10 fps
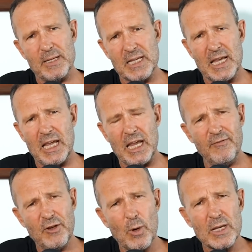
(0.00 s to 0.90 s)
misere.
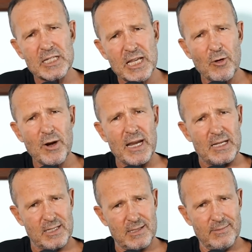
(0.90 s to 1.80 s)
If you are
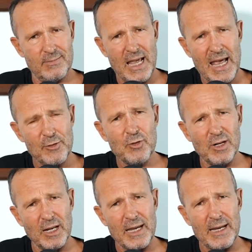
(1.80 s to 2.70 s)
serious, Andrew
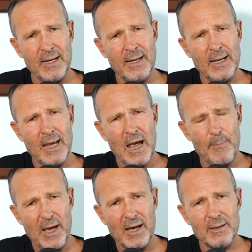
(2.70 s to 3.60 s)
Leigh,
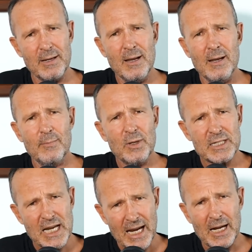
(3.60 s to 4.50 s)
about
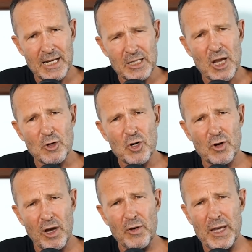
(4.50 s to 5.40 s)
tackling social
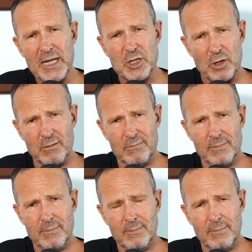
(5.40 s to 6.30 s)
cohesion
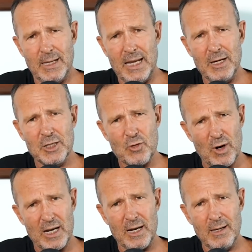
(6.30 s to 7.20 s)
in
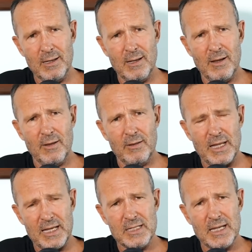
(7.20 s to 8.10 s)
Australia,
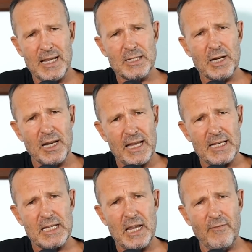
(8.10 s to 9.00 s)
this is an
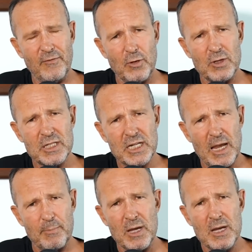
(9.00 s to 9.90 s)
easy first
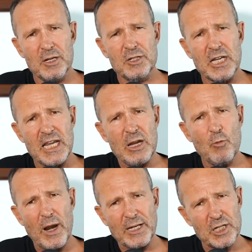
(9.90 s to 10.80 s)
step.
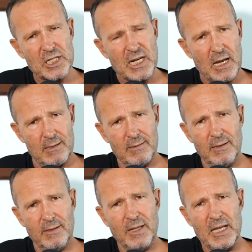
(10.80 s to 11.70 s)
Deregister
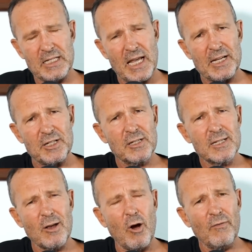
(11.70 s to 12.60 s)
these agents
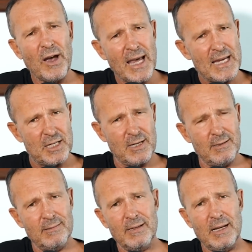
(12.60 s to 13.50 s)
of hate
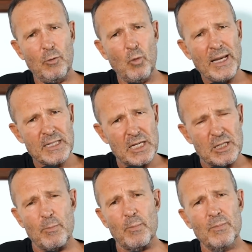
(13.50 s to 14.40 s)
and
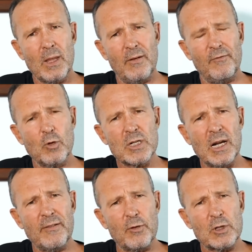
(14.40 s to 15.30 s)
racism.
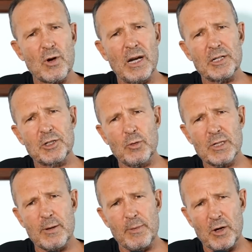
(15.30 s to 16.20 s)
Unfortunately for Australia's Jewish
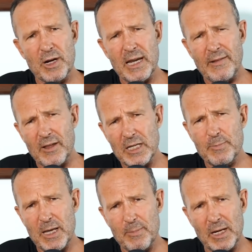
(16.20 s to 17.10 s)
community, these
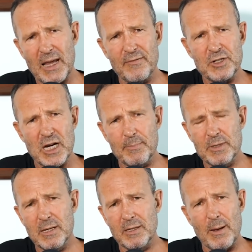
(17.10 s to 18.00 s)
people have
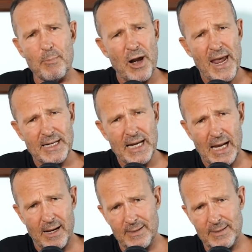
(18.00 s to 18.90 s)
jumped the
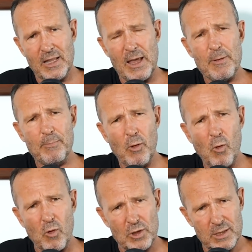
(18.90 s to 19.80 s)
branding. They
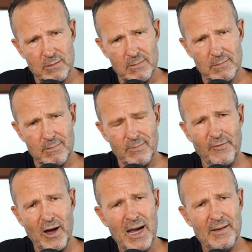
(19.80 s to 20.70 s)
purport,
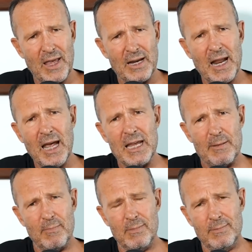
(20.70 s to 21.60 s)
via their
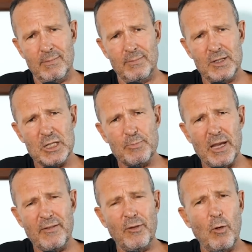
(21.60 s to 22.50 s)
name, to
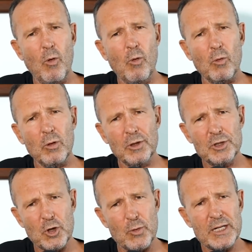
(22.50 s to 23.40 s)
speak for all
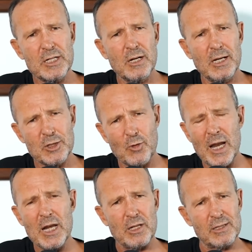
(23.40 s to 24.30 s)
Jewish
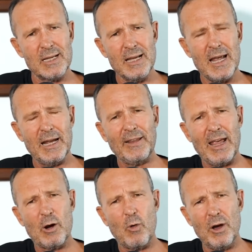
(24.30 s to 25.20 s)
Australians, and they are
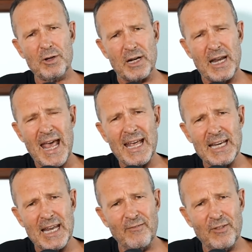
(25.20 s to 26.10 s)
quoted ad
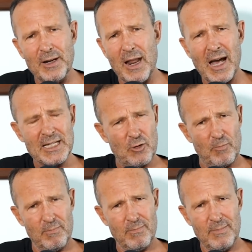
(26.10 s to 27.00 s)

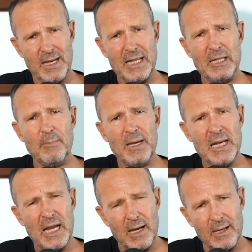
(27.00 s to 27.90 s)
infinitum in the
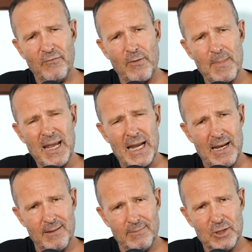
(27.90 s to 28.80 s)
media. For
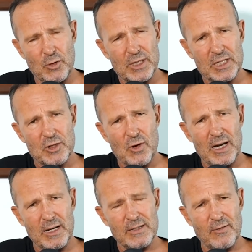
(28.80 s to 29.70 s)
many Jewish
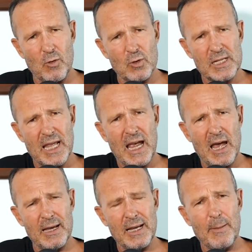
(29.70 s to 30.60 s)
Australians, of course, they
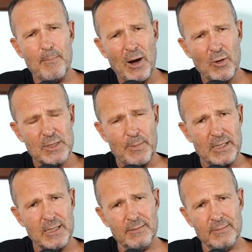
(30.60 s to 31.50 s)
are an
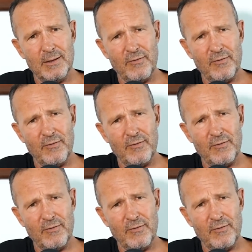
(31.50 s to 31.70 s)
embarrassment. The